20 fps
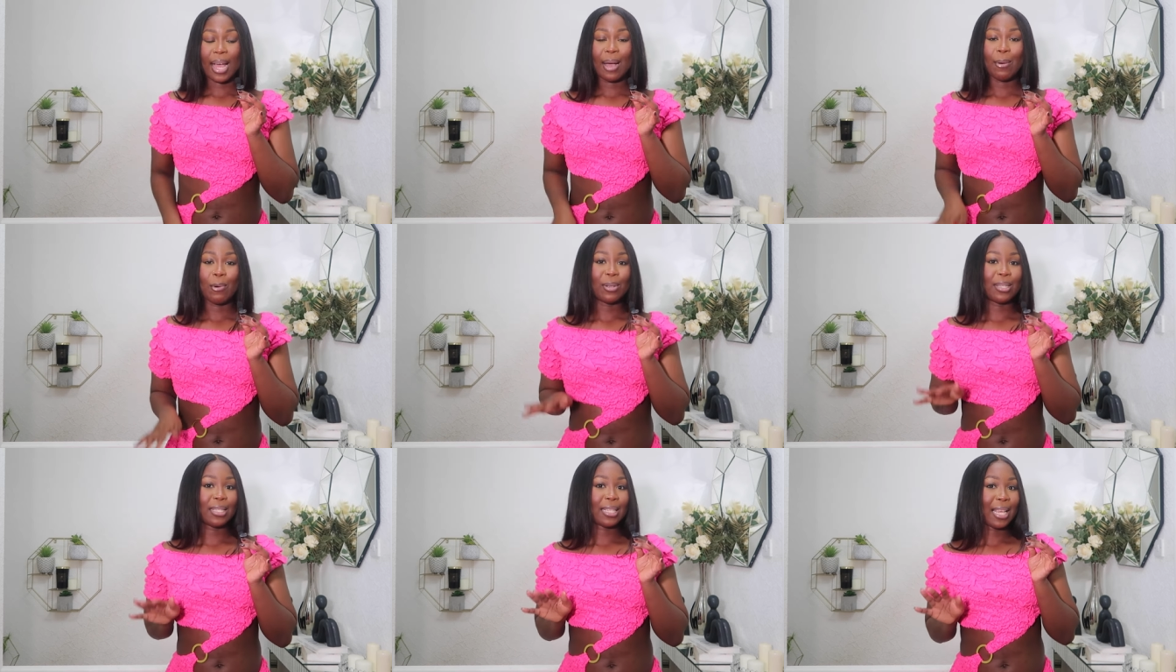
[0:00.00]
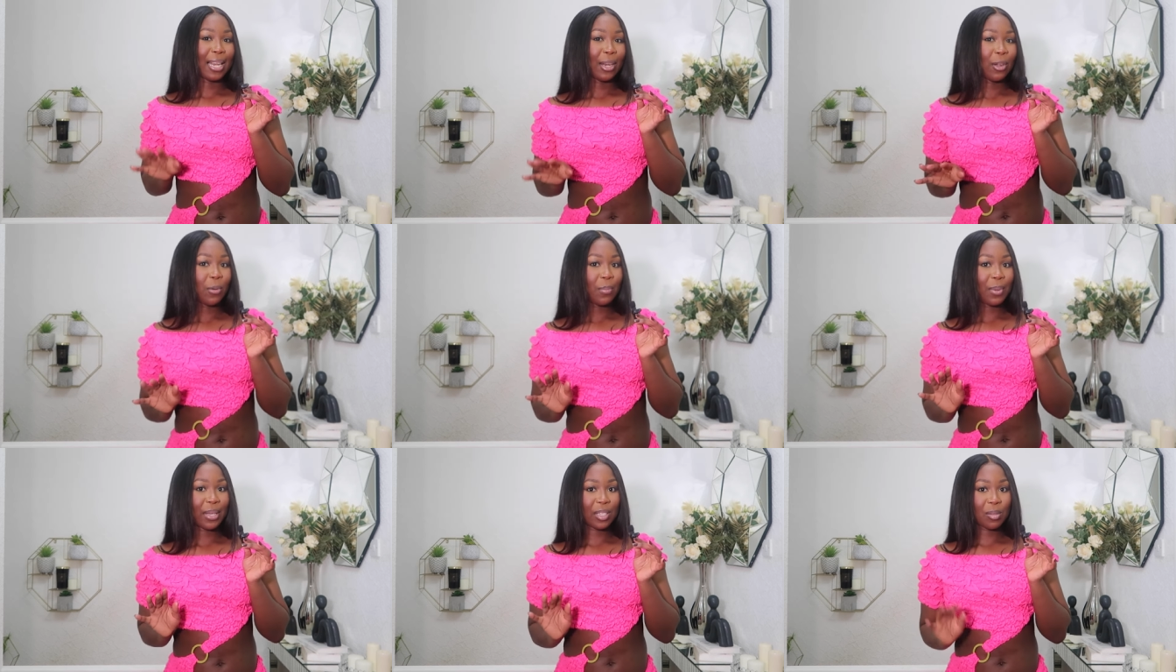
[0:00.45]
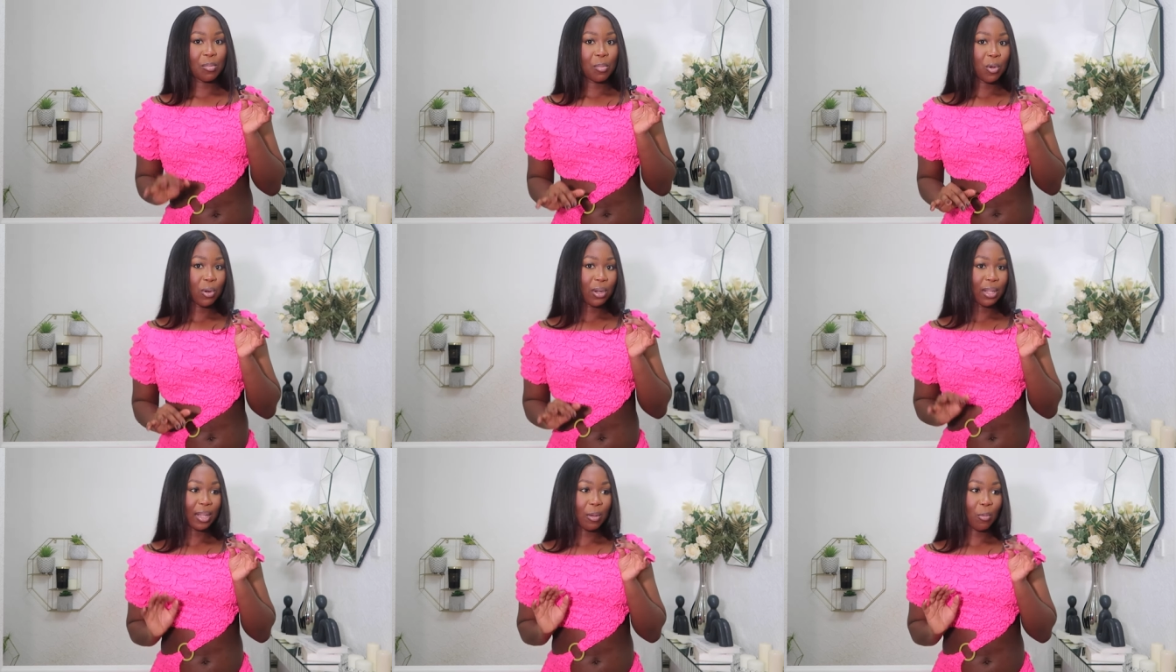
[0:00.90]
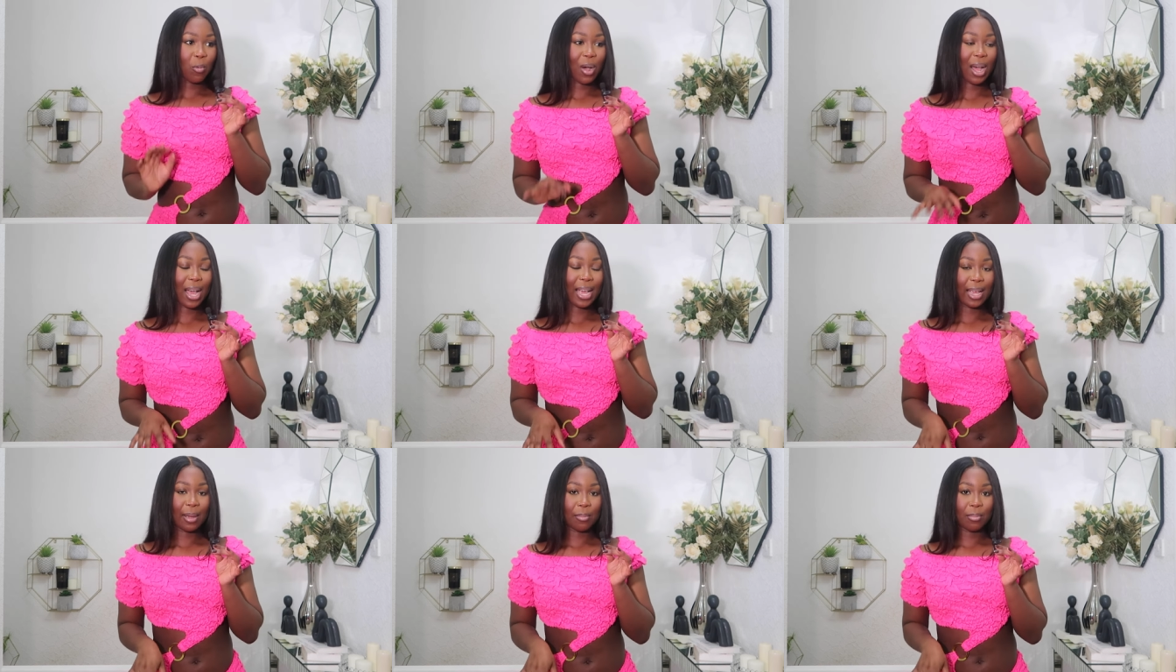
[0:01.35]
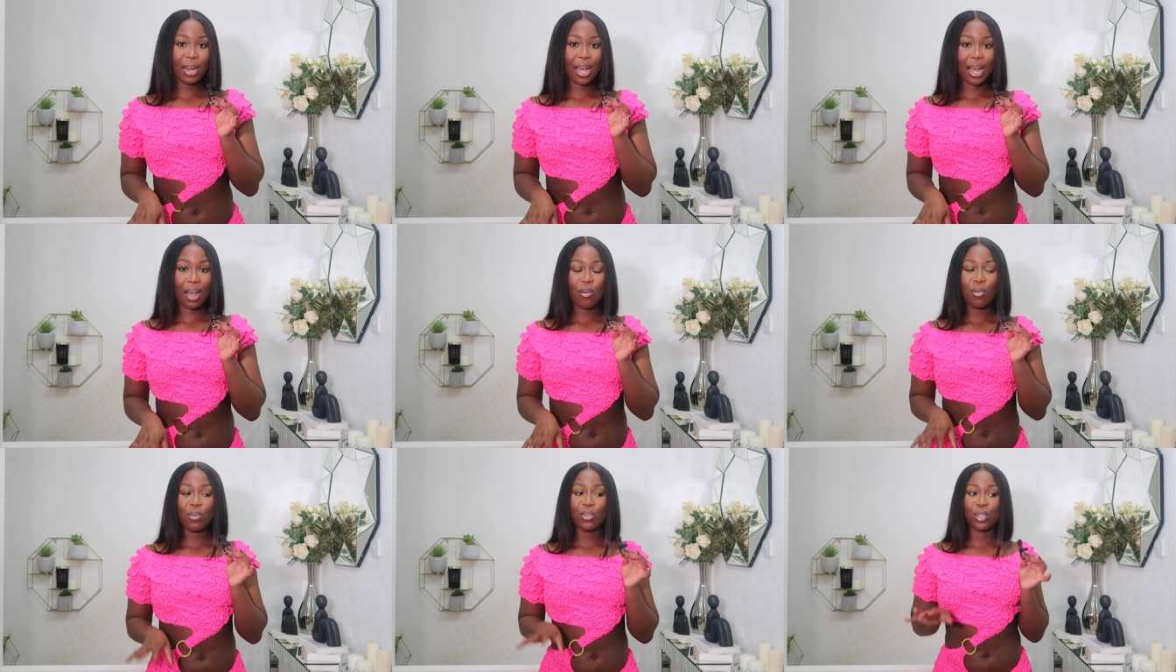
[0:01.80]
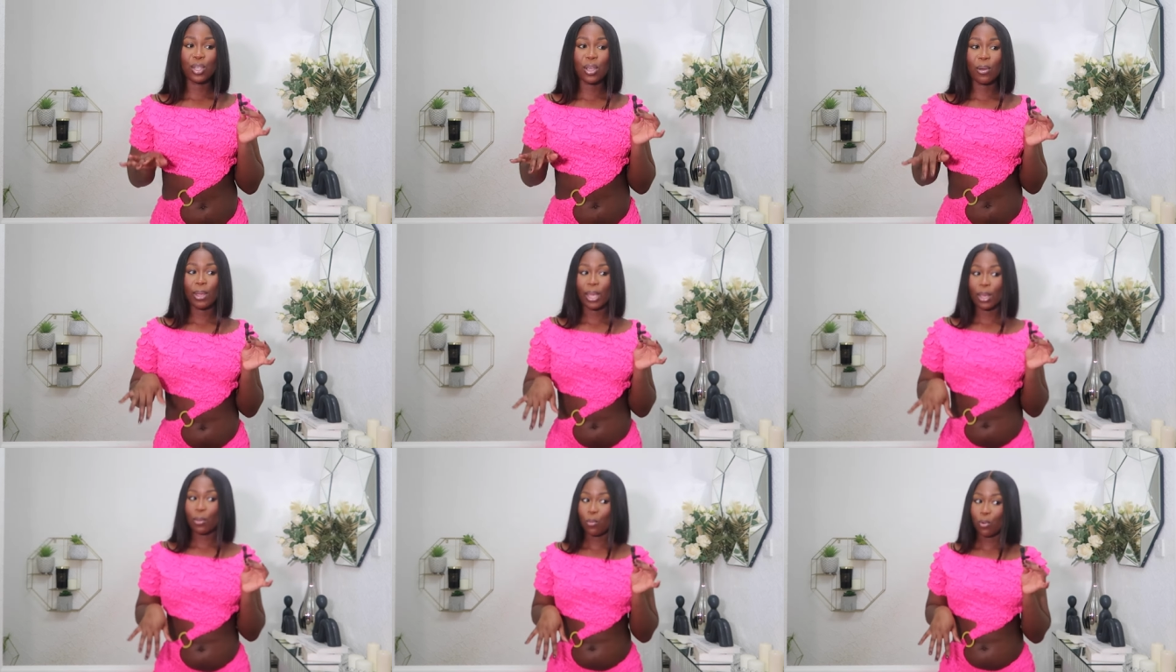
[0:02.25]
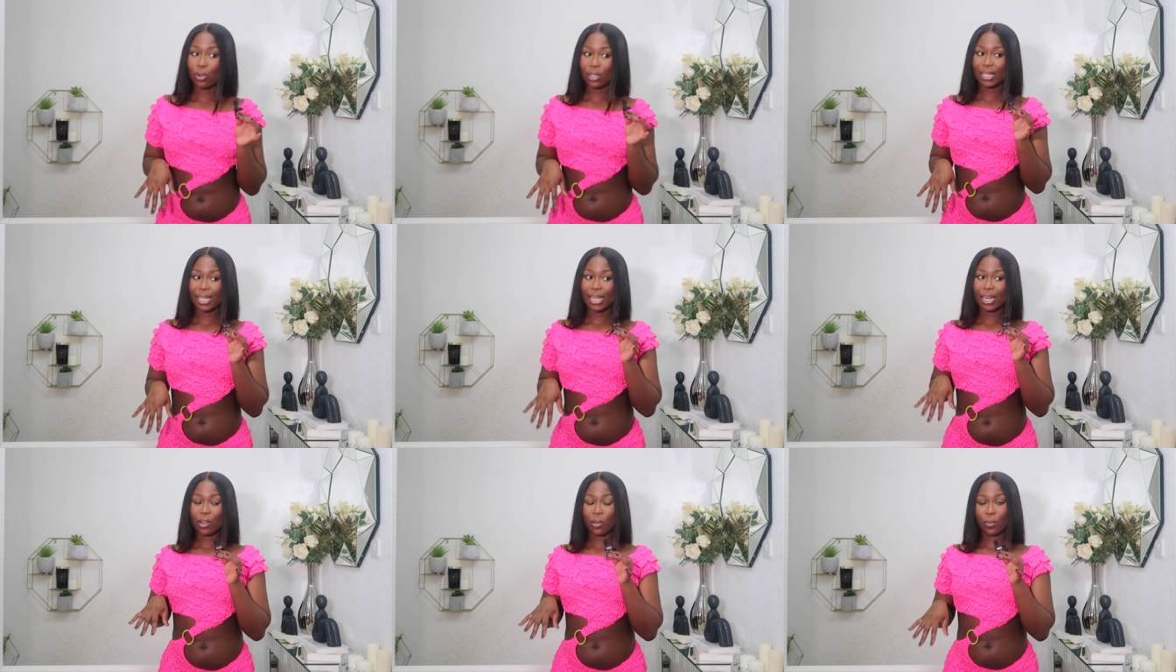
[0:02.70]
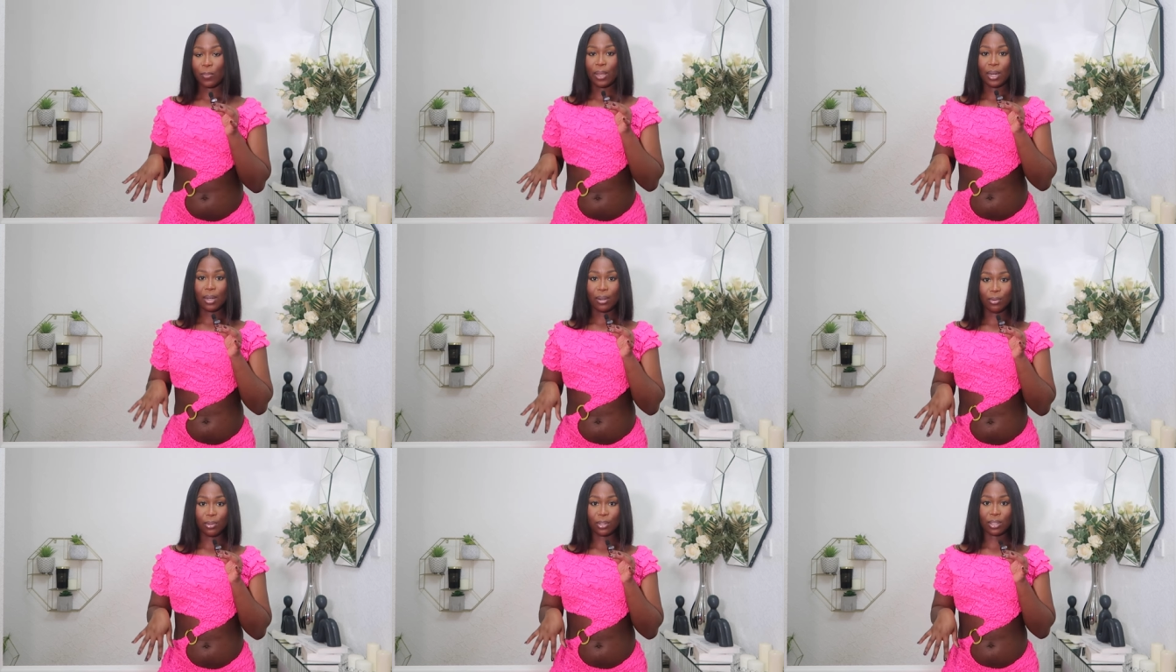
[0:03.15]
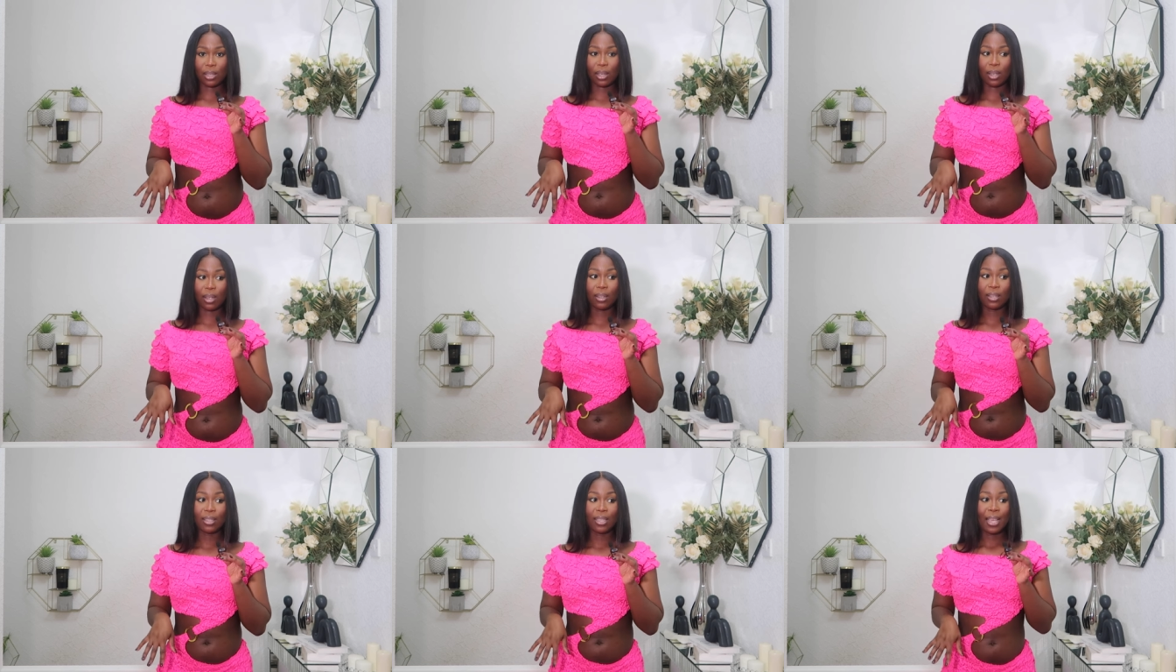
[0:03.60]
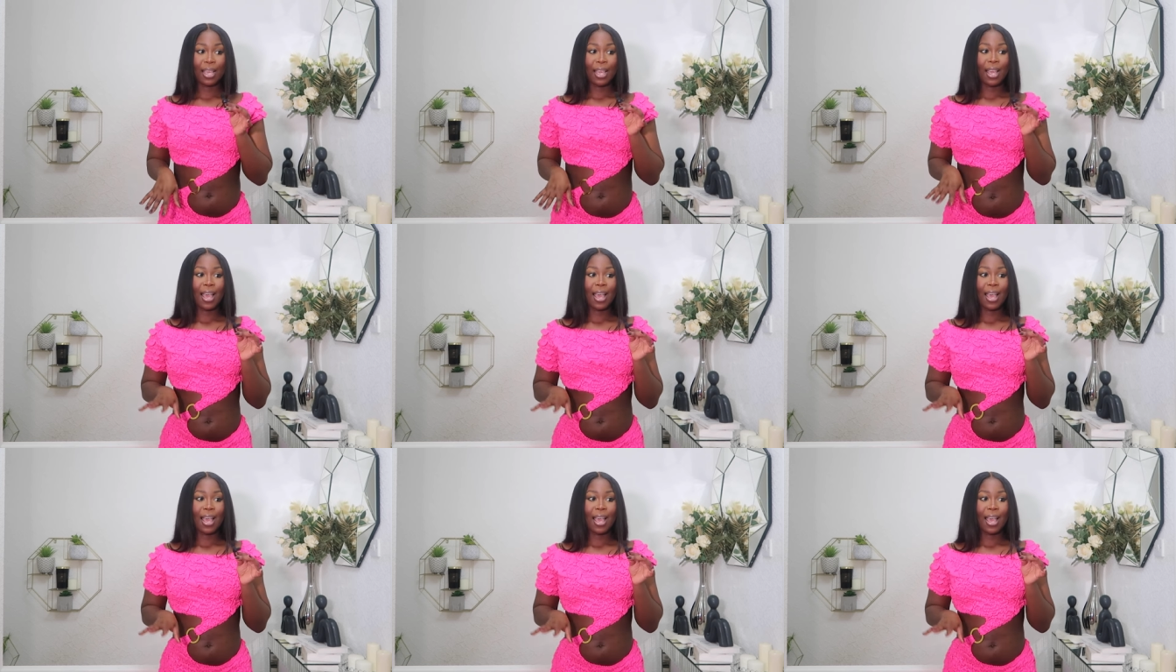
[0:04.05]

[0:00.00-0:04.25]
I was a little bit smaller than what I am now, so it was a little bit looser.